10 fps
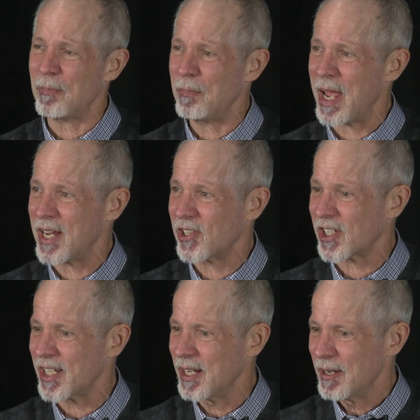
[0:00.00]
it
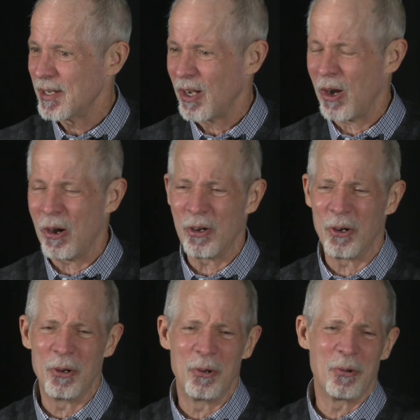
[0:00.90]
makes.
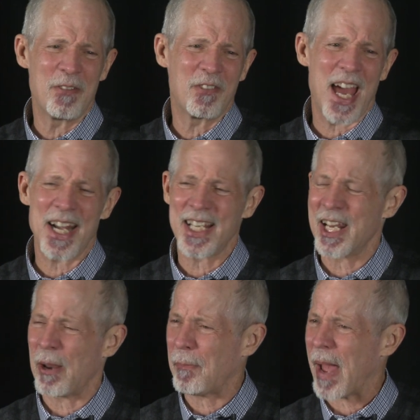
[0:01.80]
Oh, we've got to
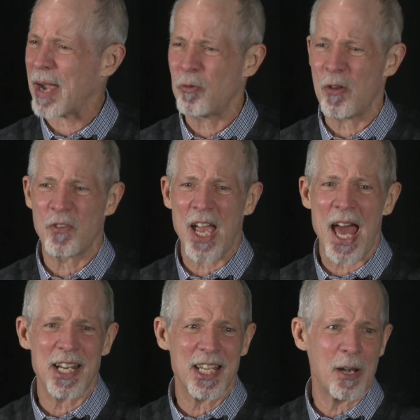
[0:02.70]
get it back. We've
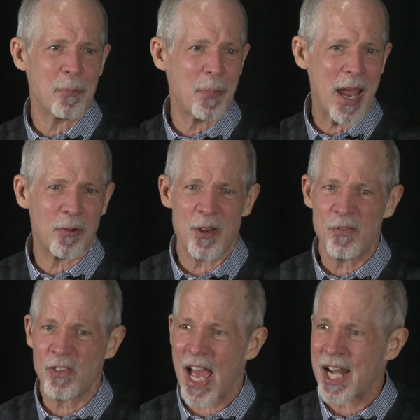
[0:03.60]
got to get it back.
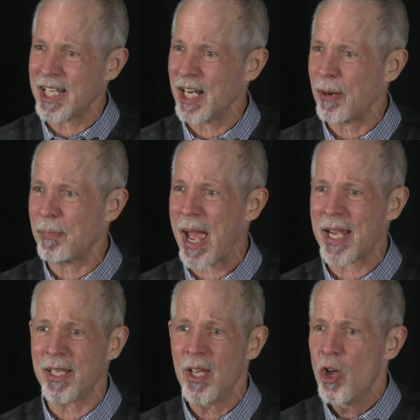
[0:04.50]
We've got to get it
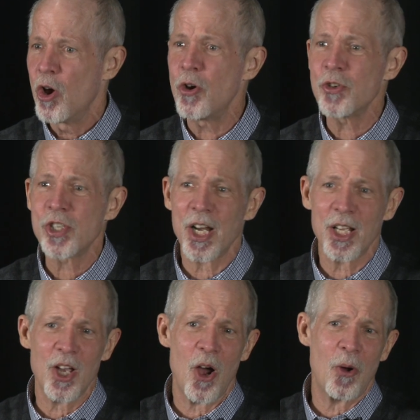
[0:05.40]
back. Who's going
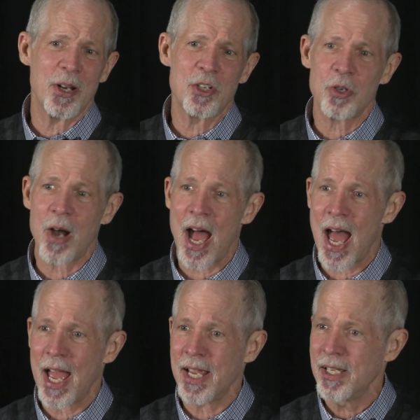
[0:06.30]
to go and
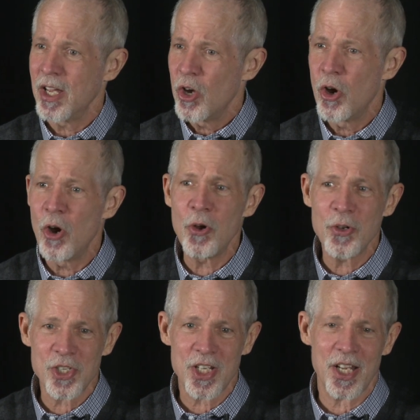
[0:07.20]
try?
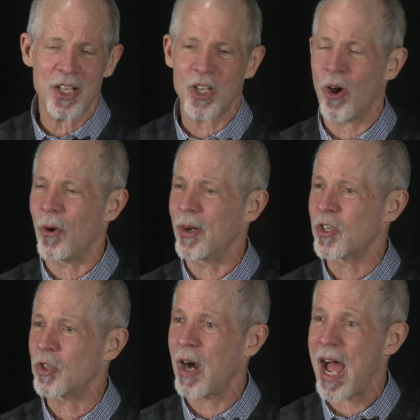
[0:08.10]
Who's going to go
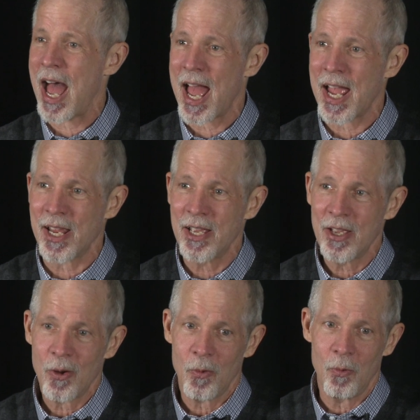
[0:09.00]
and try?
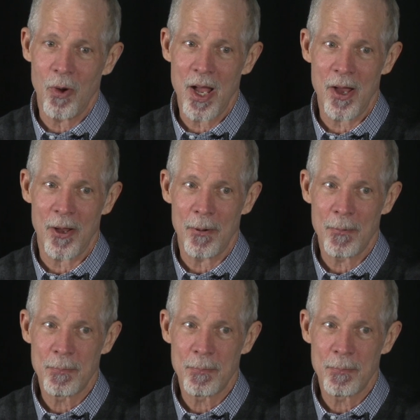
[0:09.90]
Well,